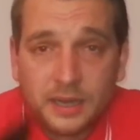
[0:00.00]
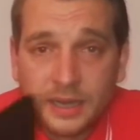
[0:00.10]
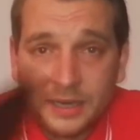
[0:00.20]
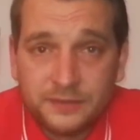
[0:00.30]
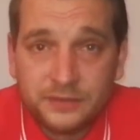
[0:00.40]

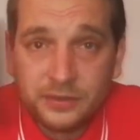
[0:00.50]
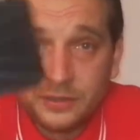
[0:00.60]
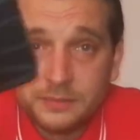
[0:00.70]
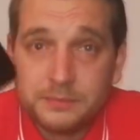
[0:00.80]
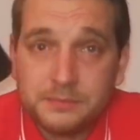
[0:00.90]
And if you
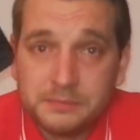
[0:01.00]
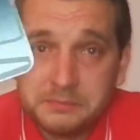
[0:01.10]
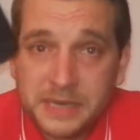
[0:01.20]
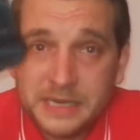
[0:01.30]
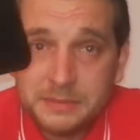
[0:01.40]
do,
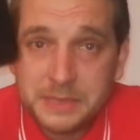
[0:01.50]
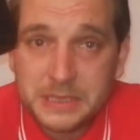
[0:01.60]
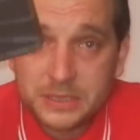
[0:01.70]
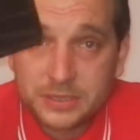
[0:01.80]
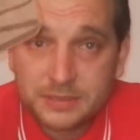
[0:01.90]
maybe
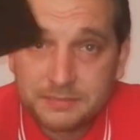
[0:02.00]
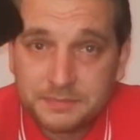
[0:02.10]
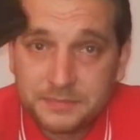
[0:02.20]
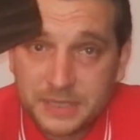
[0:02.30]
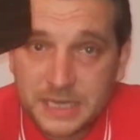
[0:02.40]
just
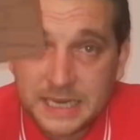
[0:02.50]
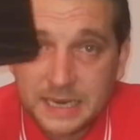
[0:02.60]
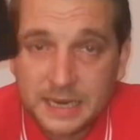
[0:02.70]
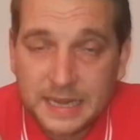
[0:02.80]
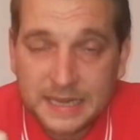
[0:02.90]

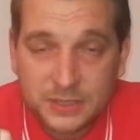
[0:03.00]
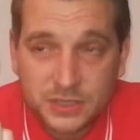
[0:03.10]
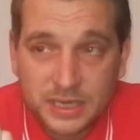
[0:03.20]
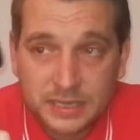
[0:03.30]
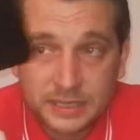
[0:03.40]
lay it
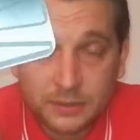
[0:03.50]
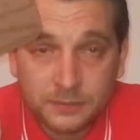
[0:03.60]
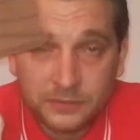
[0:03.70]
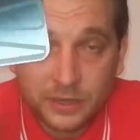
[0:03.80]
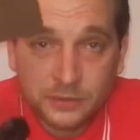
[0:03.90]
gently
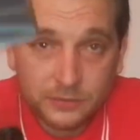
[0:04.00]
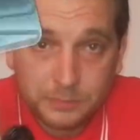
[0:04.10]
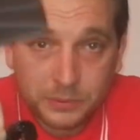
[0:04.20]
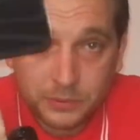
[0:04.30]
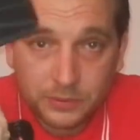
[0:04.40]
on. Don't
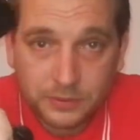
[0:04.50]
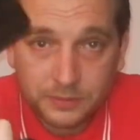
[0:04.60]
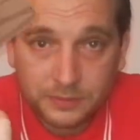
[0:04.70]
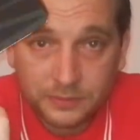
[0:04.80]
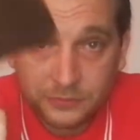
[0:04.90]

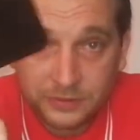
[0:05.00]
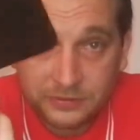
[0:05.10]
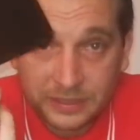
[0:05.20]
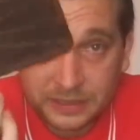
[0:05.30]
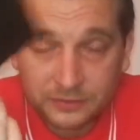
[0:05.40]

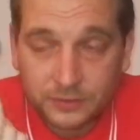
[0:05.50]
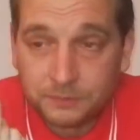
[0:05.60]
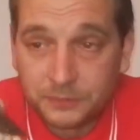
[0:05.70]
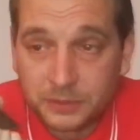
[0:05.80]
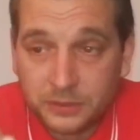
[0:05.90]
stick this
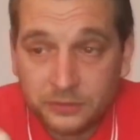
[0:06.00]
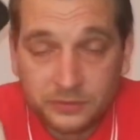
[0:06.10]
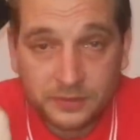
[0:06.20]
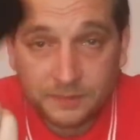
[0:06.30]
on, because